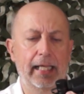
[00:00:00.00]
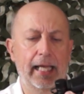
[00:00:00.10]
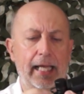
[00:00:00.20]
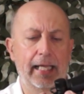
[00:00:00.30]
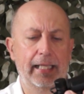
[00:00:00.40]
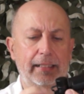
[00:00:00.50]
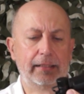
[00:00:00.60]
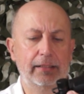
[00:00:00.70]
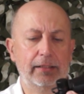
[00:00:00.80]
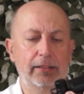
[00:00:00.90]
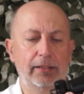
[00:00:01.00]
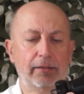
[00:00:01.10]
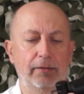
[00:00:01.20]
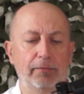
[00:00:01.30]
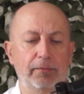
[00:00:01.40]
and
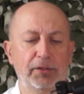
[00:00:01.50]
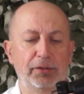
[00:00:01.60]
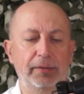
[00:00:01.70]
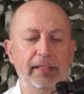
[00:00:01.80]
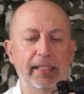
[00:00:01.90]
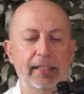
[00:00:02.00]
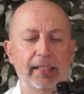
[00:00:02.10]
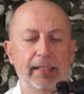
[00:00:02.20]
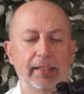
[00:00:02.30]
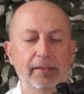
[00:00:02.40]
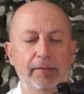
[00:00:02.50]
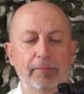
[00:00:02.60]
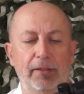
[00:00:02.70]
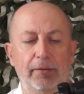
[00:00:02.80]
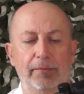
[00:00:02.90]
once we get there,
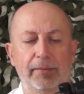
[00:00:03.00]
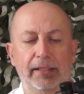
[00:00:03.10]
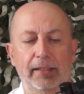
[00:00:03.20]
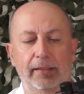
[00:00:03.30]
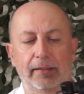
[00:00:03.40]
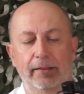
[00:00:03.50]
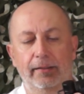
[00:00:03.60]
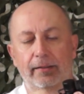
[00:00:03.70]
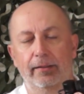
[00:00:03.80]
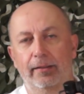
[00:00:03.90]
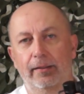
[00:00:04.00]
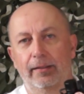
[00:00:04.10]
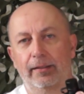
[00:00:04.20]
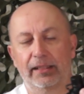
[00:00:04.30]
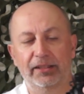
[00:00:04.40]
bear with me,
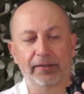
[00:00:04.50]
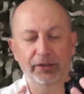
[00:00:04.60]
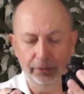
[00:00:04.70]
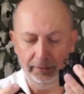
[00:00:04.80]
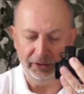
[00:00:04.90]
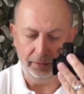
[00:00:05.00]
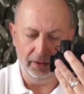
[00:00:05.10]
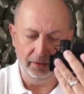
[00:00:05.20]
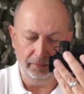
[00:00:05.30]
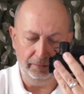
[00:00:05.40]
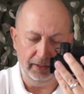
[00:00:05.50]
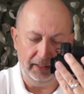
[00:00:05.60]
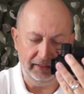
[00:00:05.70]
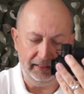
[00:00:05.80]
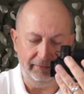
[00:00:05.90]
these threads are always quite long, put
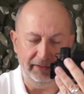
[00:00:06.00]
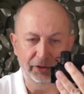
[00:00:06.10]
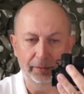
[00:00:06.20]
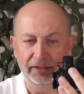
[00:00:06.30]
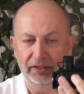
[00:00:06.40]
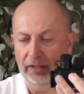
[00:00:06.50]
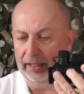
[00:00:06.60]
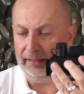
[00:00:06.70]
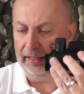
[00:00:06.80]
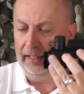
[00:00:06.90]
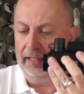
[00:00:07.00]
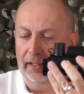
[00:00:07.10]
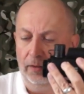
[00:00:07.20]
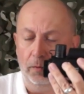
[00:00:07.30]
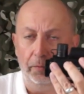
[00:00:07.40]
that safely to one side.
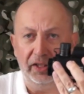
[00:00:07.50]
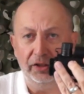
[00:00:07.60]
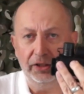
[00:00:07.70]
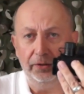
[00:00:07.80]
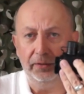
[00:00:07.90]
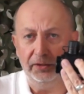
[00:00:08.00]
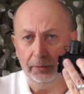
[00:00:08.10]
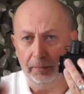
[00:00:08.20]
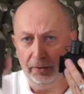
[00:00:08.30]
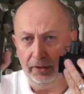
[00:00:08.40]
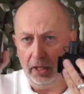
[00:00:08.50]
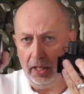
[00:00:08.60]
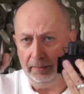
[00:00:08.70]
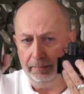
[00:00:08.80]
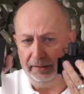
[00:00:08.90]
What we can do is we can put an
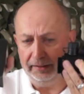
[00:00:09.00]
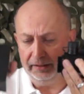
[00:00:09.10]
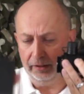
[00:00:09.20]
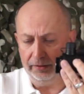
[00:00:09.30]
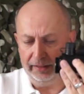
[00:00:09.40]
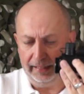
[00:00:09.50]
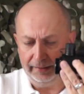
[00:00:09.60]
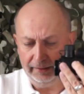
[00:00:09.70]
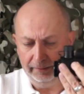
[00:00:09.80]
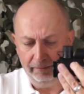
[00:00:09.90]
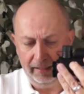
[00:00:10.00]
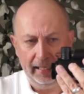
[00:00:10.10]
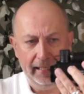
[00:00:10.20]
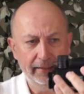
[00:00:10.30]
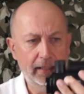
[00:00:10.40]
eyepiece on the end, and